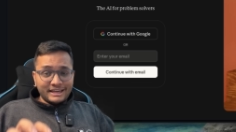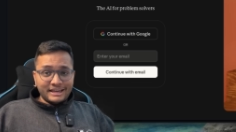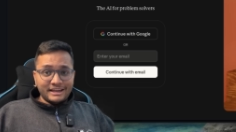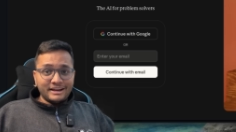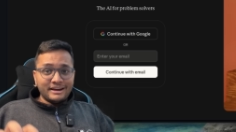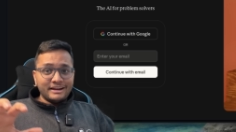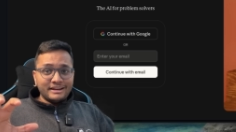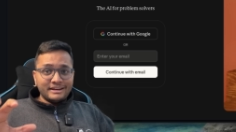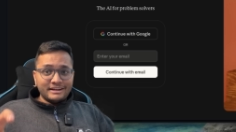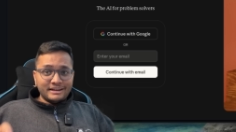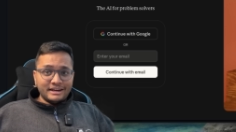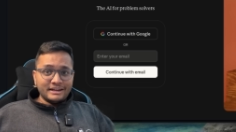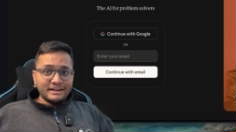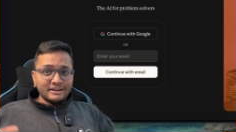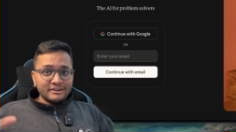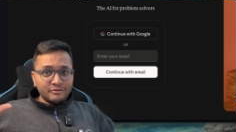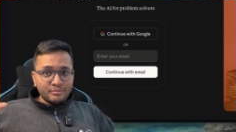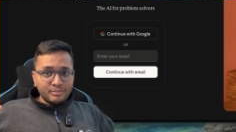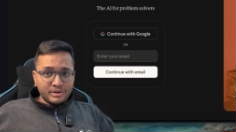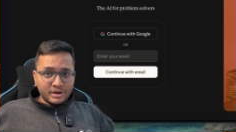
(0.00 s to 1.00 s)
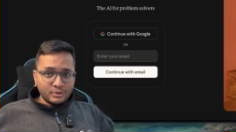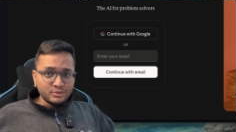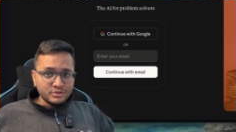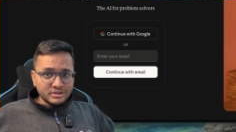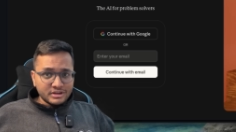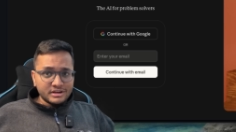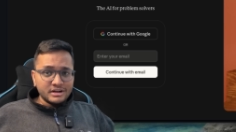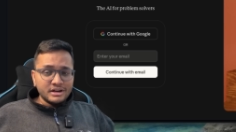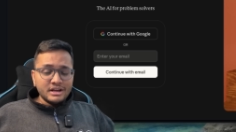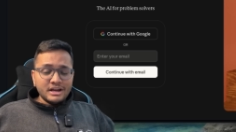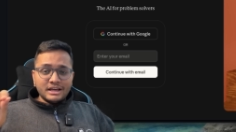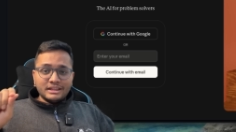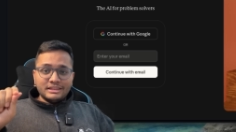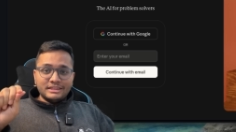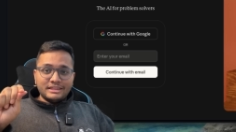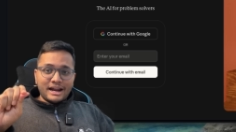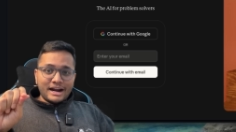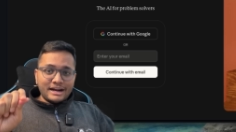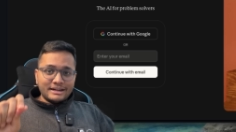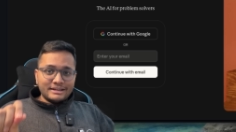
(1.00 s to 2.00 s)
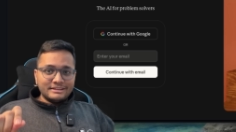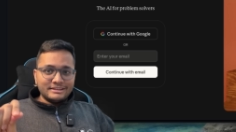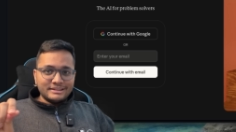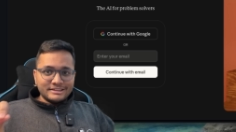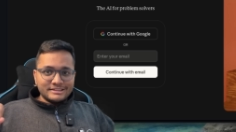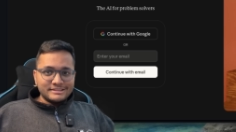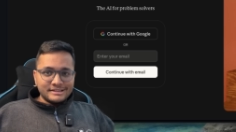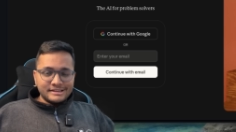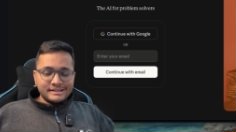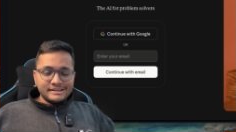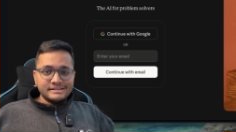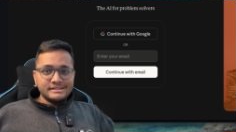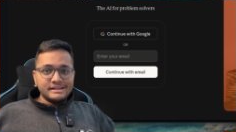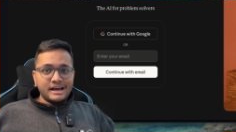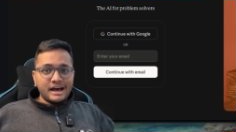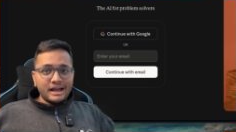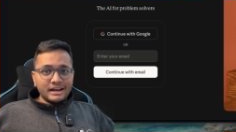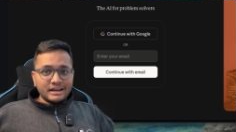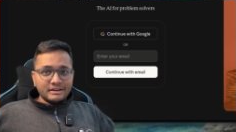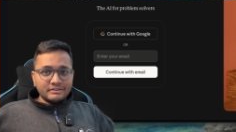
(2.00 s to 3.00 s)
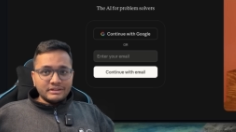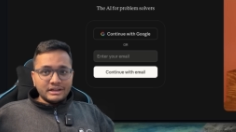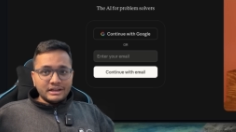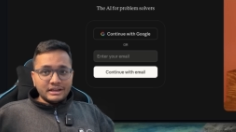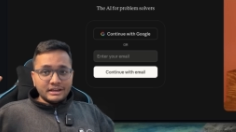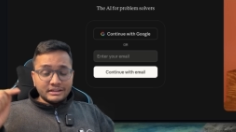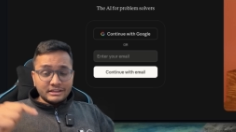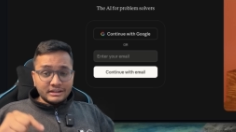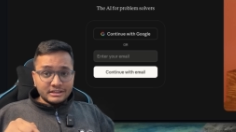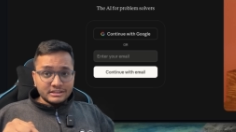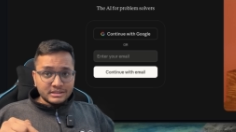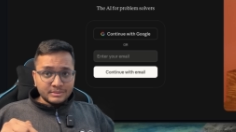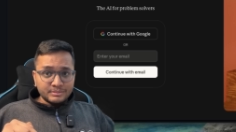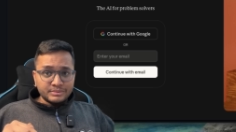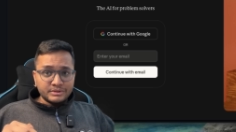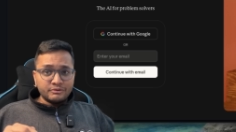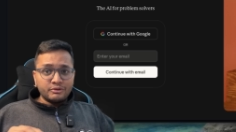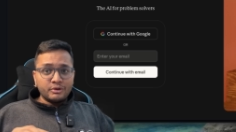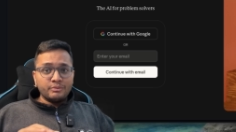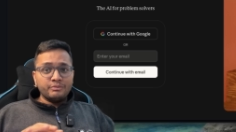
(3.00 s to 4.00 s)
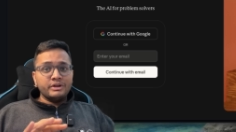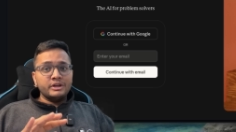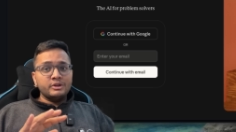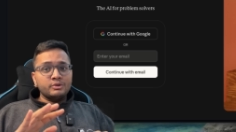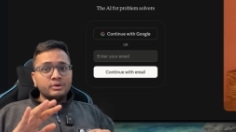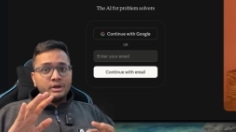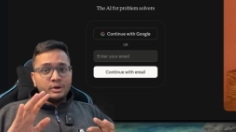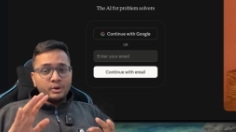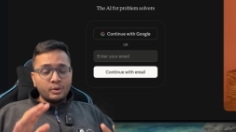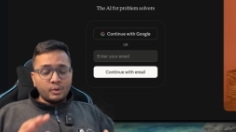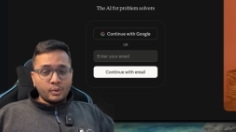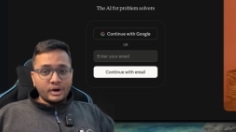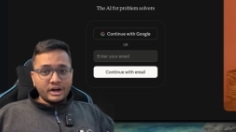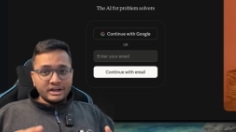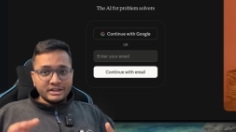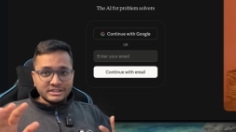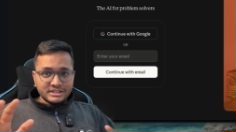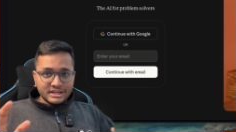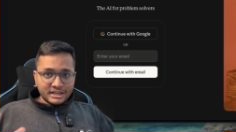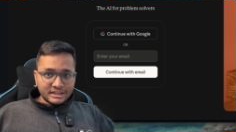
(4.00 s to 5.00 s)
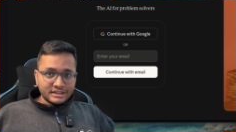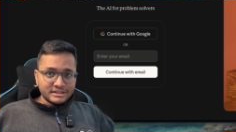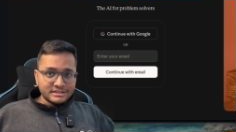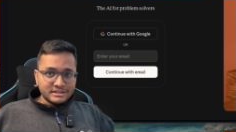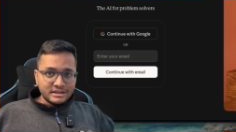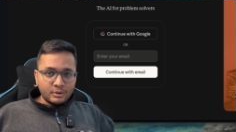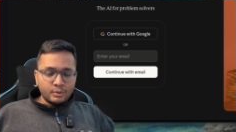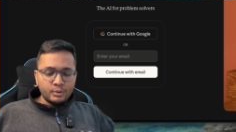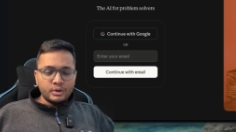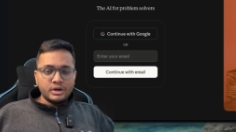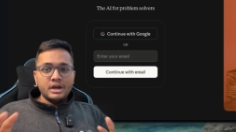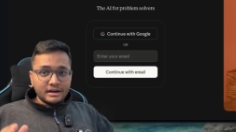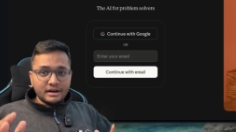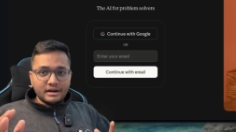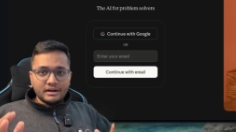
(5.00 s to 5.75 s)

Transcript: A I native browser. That this is, I'll give the link in the description from where you can go and check this out.